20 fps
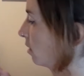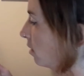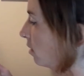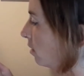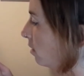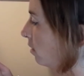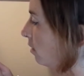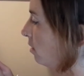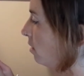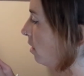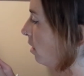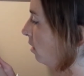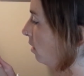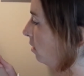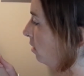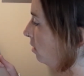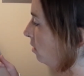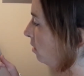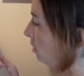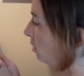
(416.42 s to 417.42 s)

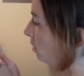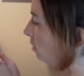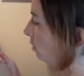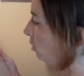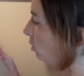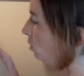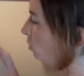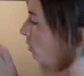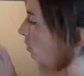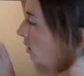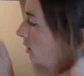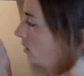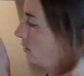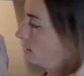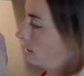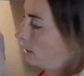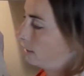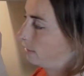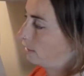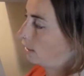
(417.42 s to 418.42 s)
then you can
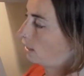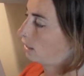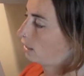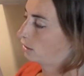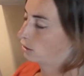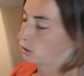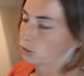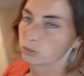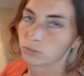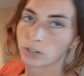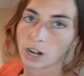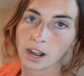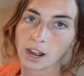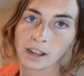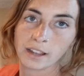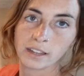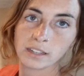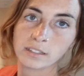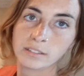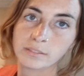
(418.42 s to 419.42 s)
let that
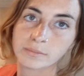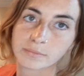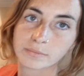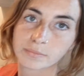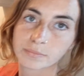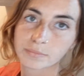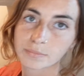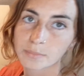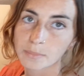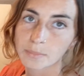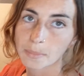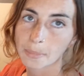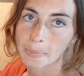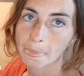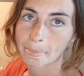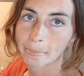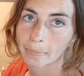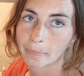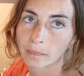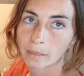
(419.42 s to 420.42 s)
dry.
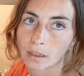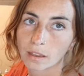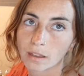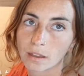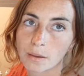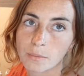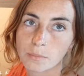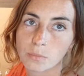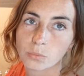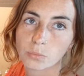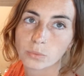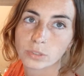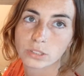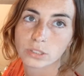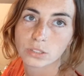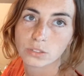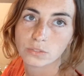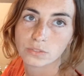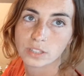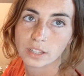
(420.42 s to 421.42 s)

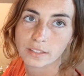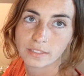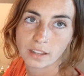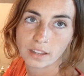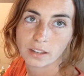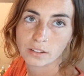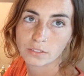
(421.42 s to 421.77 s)
Once you've done that